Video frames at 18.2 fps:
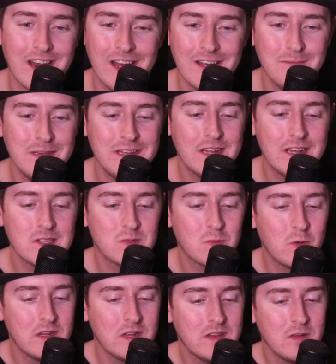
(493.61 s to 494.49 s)
I mean, that's
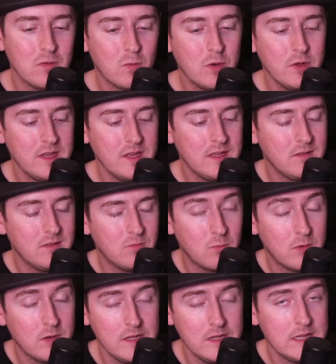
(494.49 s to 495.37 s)
one of the really,
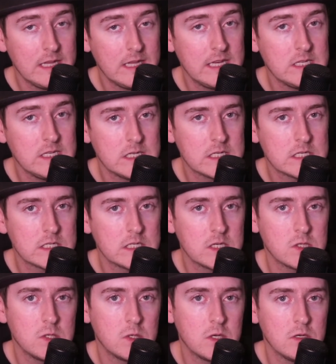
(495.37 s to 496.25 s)
really the easiest
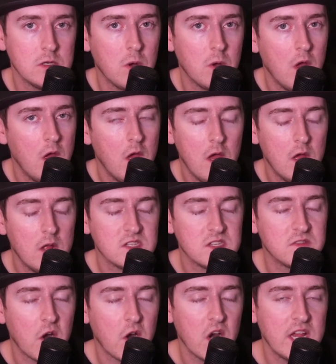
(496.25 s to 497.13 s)
things you can do. It's
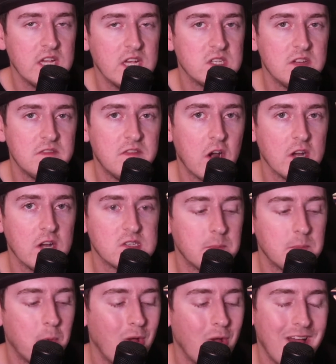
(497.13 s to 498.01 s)
very easy, very
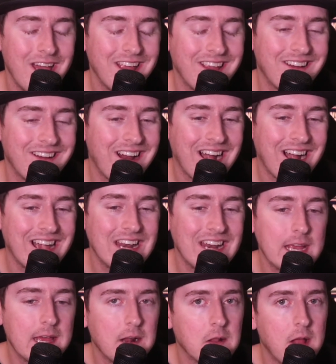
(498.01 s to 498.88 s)
simple. You're not going to
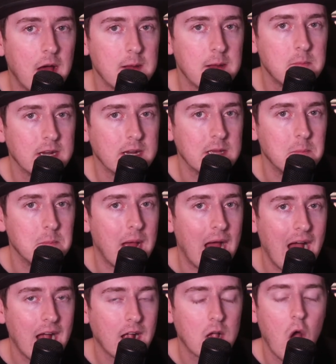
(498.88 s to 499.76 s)
get a lot of money
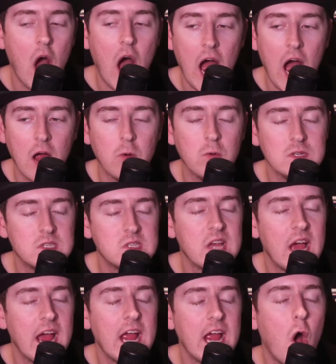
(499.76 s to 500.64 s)
back. I would
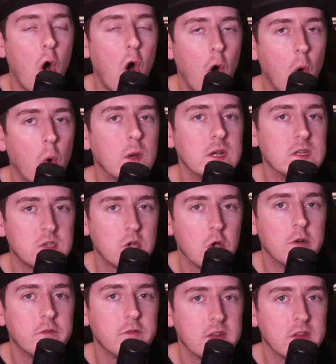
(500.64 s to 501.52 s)
say always
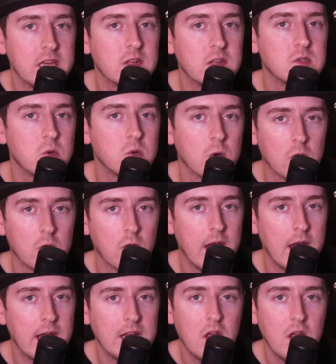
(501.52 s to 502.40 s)
go for the in-store
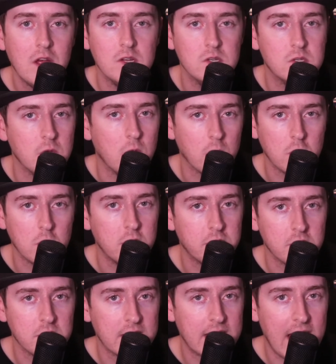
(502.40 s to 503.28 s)
credit. Don't go
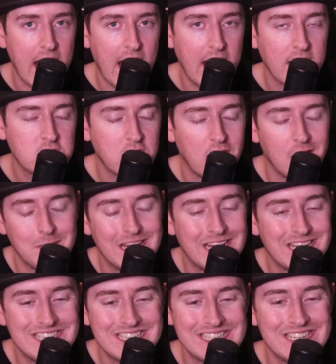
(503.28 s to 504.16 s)
for the cash. I mean,
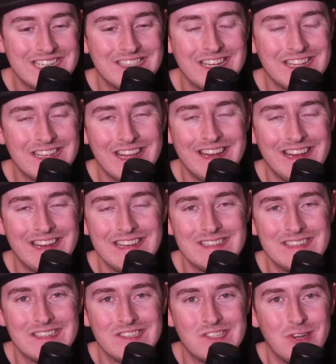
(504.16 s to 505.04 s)
that's just the thing that it
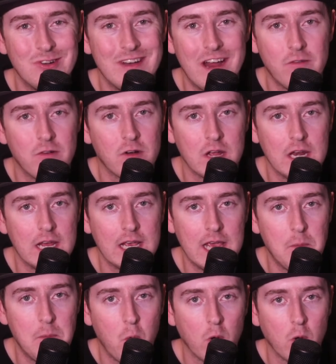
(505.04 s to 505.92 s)
is. It's you're never going to
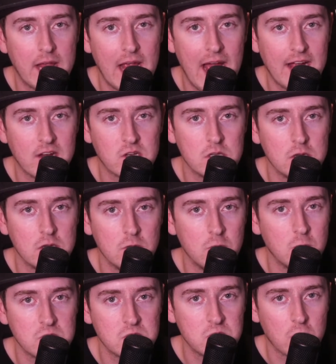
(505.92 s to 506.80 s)
get more cash than you do
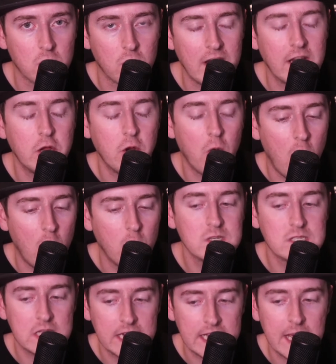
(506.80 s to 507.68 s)
in-store credit. You're
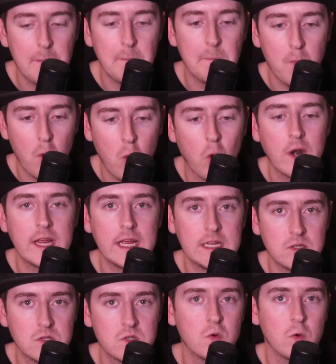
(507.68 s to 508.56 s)
always going to get more
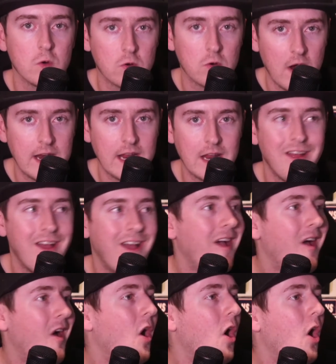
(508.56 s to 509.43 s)
in-store credit.
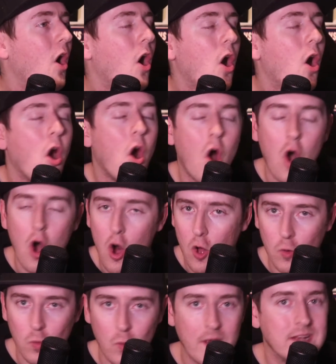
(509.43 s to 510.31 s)

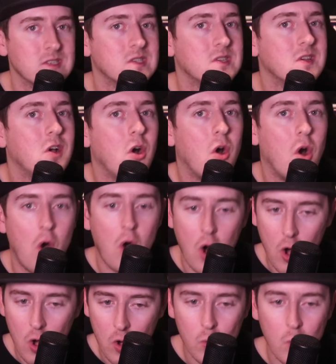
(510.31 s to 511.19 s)
Always,
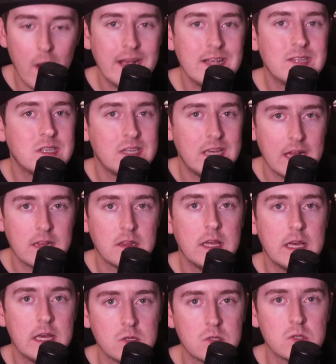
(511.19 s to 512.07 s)
always get
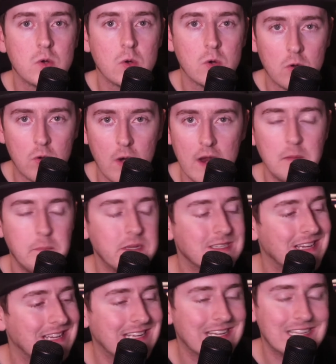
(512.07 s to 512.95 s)
the in-store credit, because
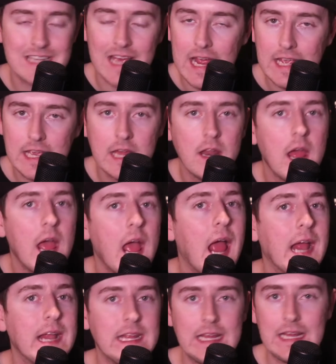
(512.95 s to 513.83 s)
then you take it
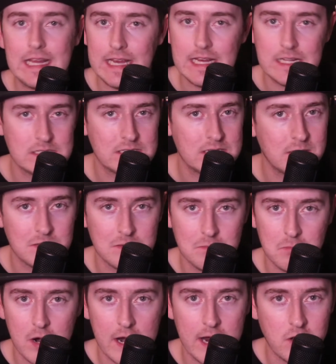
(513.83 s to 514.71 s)
and you can get something
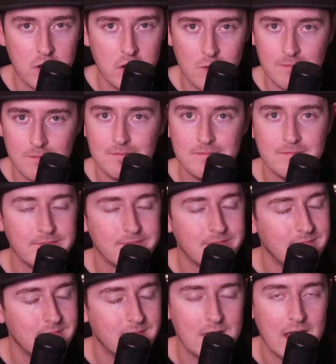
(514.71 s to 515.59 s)
brand new.
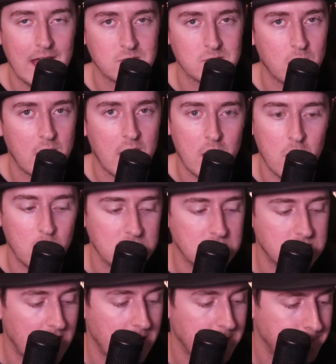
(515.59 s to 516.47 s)
That's what I always say.